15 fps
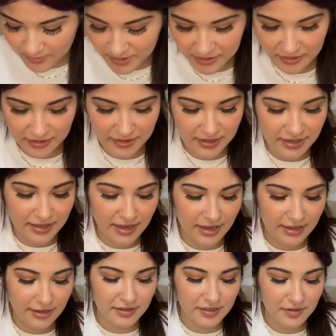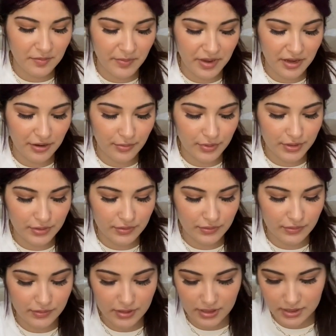starting to get some better
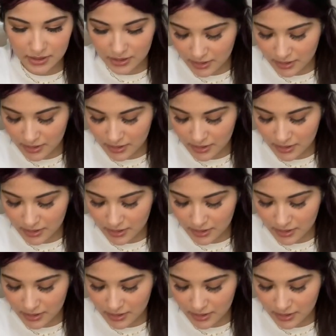results.